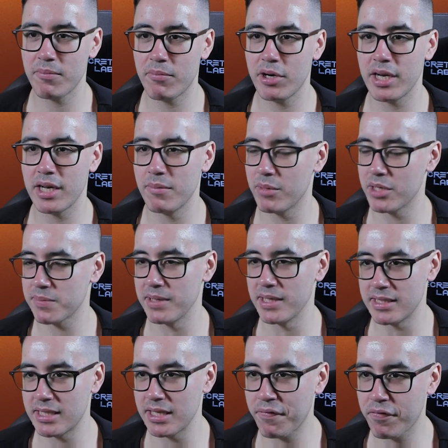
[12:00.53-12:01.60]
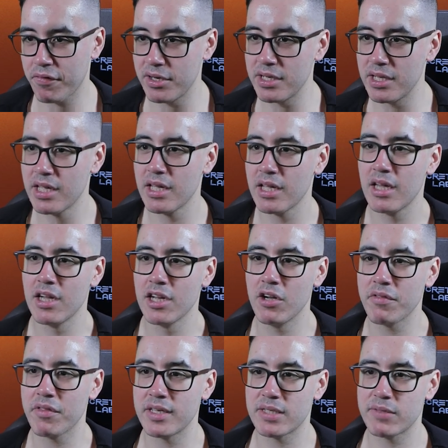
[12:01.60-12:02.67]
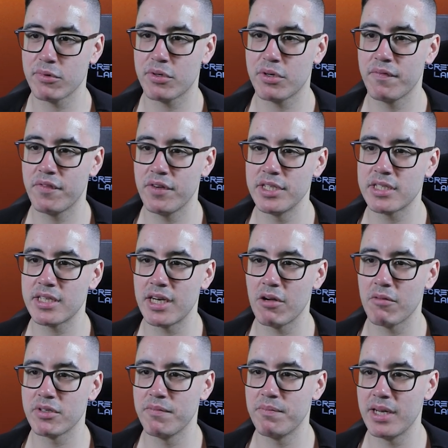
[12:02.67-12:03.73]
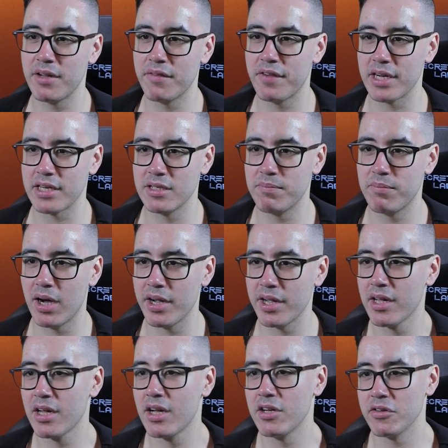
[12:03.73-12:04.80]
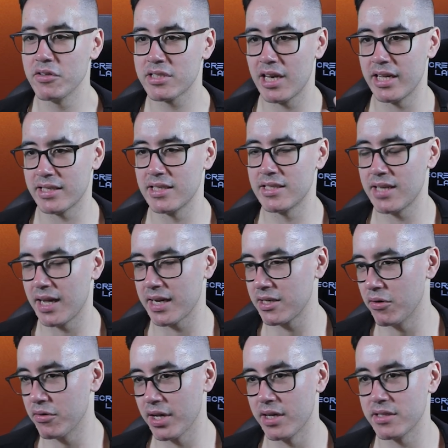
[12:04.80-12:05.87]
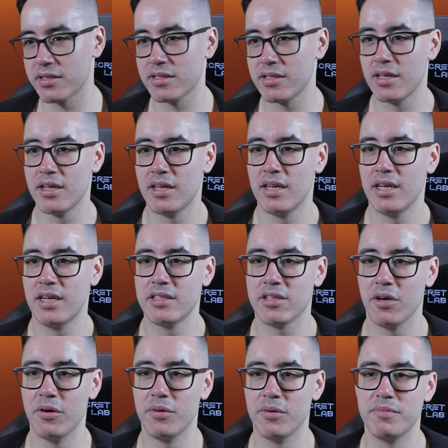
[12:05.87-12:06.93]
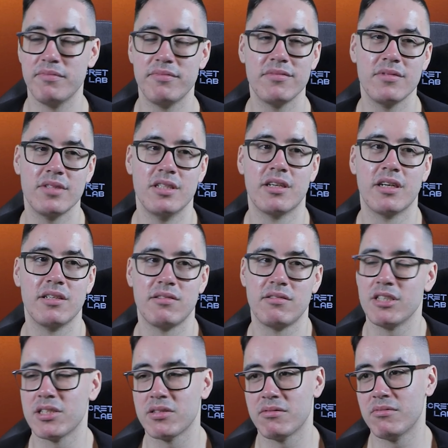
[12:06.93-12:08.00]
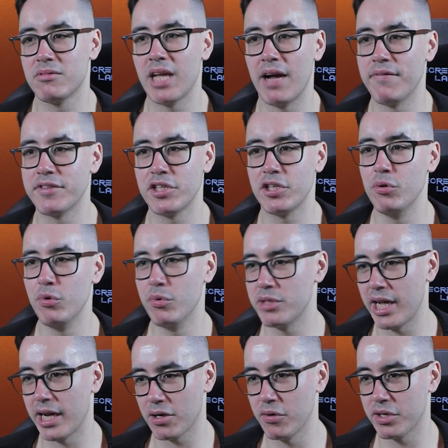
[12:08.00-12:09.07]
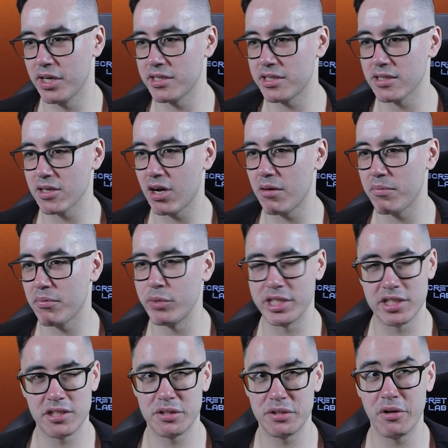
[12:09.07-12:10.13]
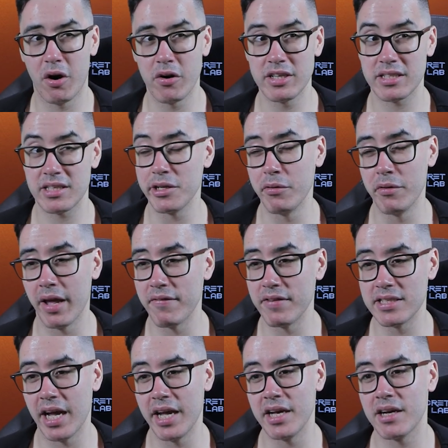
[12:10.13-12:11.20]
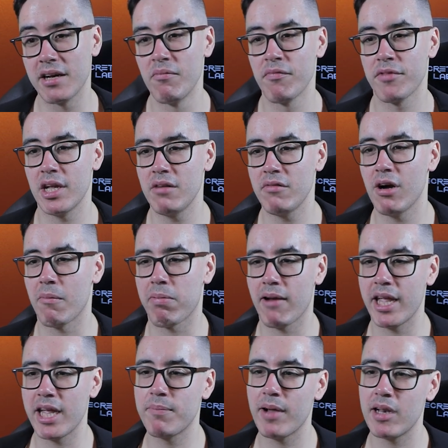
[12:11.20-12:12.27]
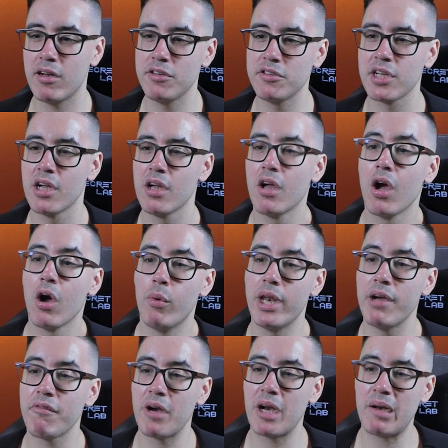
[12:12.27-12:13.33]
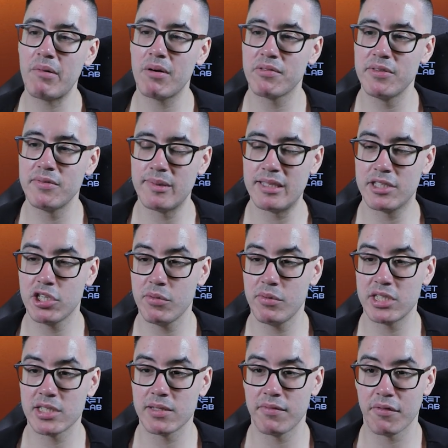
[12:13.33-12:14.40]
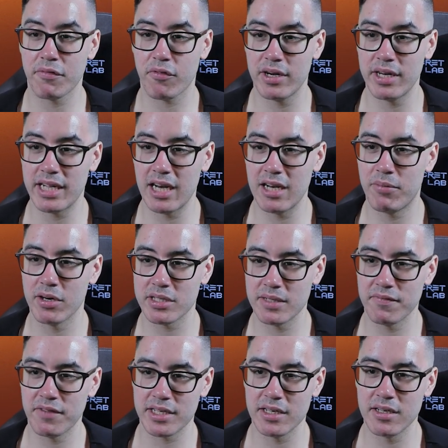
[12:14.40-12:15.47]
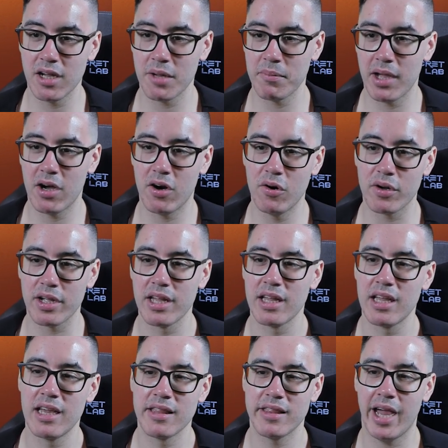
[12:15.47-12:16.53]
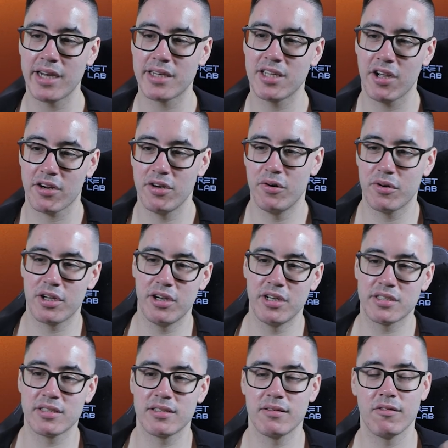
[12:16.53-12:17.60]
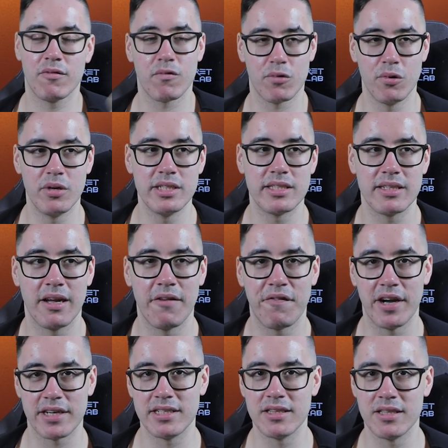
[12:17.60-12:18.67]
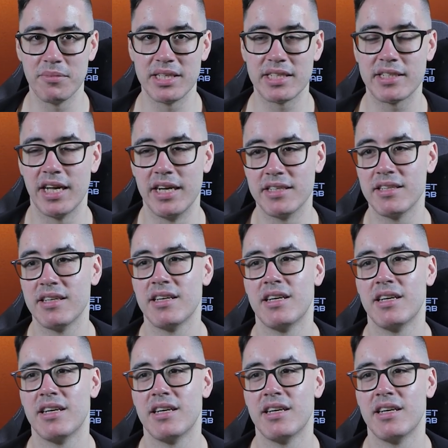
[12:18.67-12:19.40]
point, and it must be different. Note that this rule confers to any operative being affected by your selected techno curse. So you can just have 2 techno curses up, which honestly you never take. Then you've got Plague Bellows. Whenever an enemy operative is within 2 inches of a friendly Gellerpox infected Nightmare Hulk, that techno curse rule is affecting them instead.